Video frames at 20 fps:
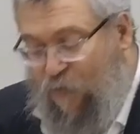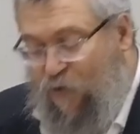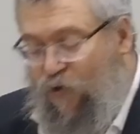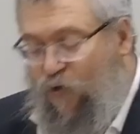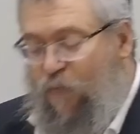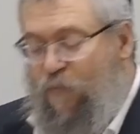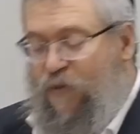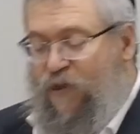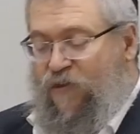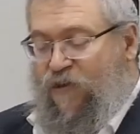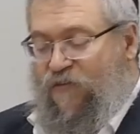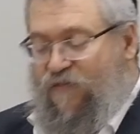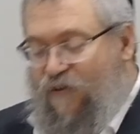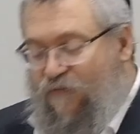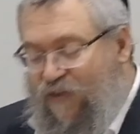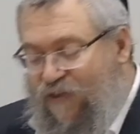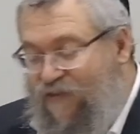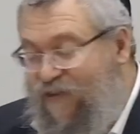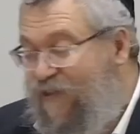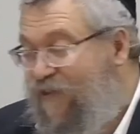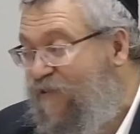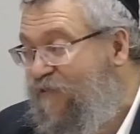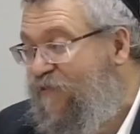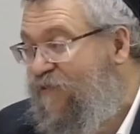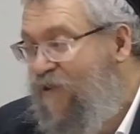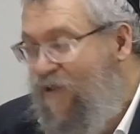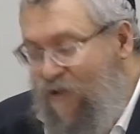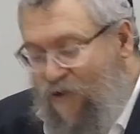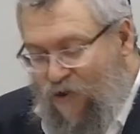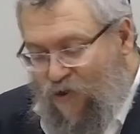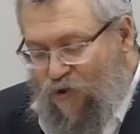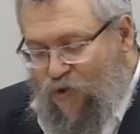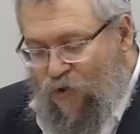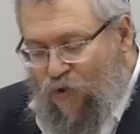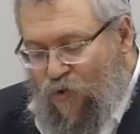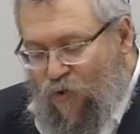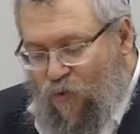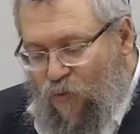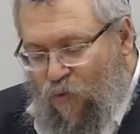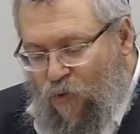and it flows further
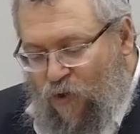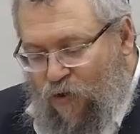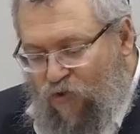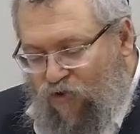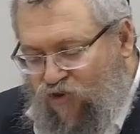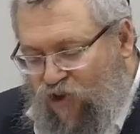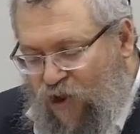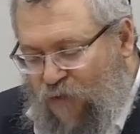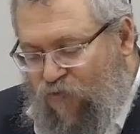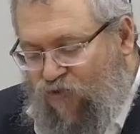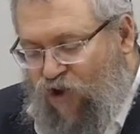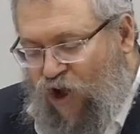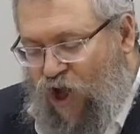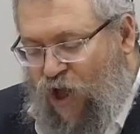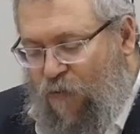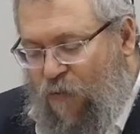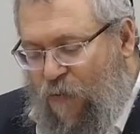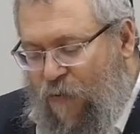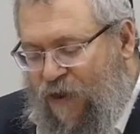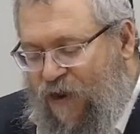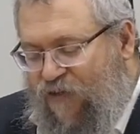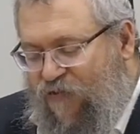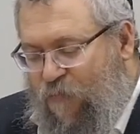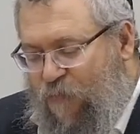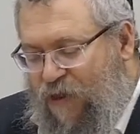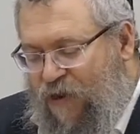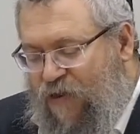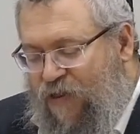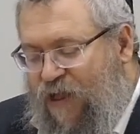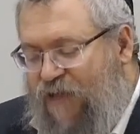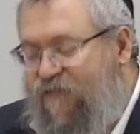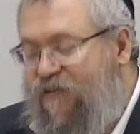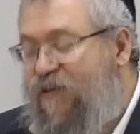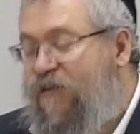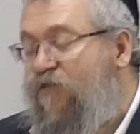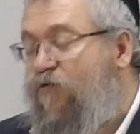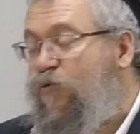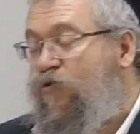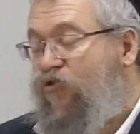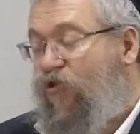from them into
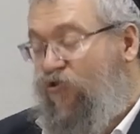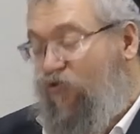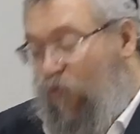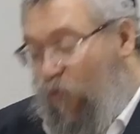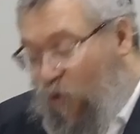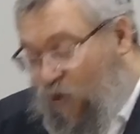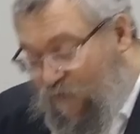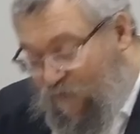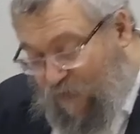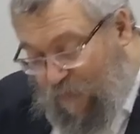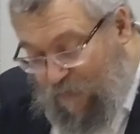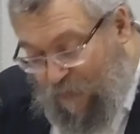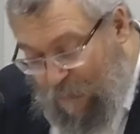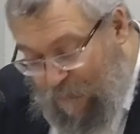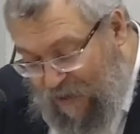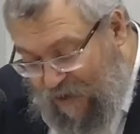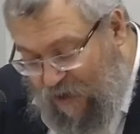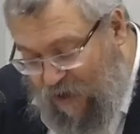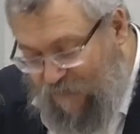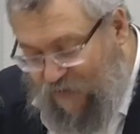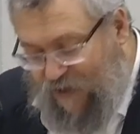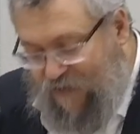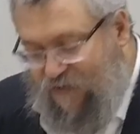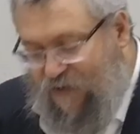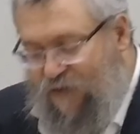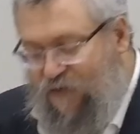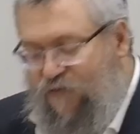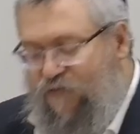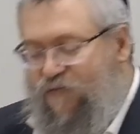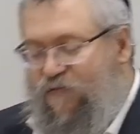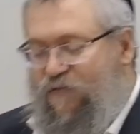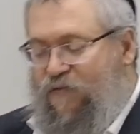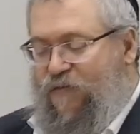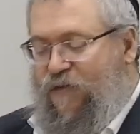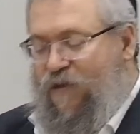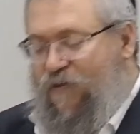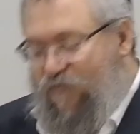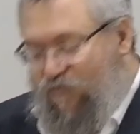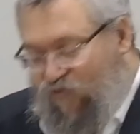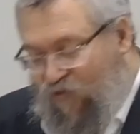Malchus of Atzilus,
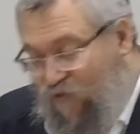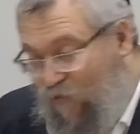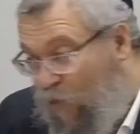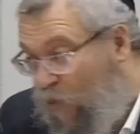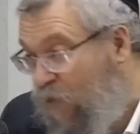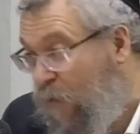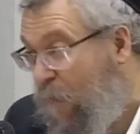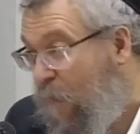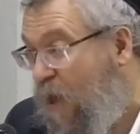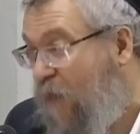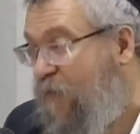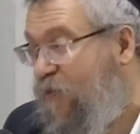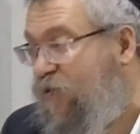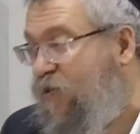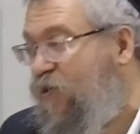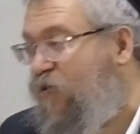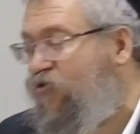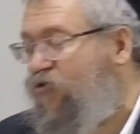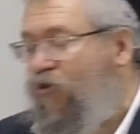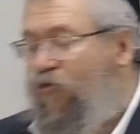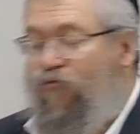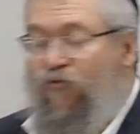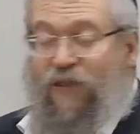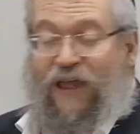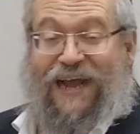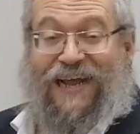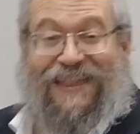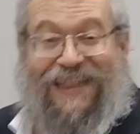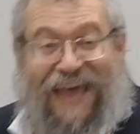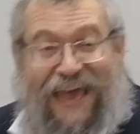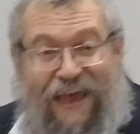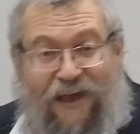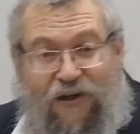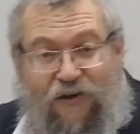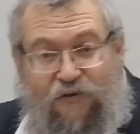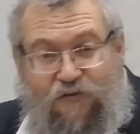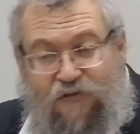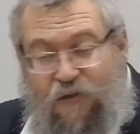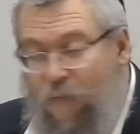to be enclosed in Bria Tzir Nasir.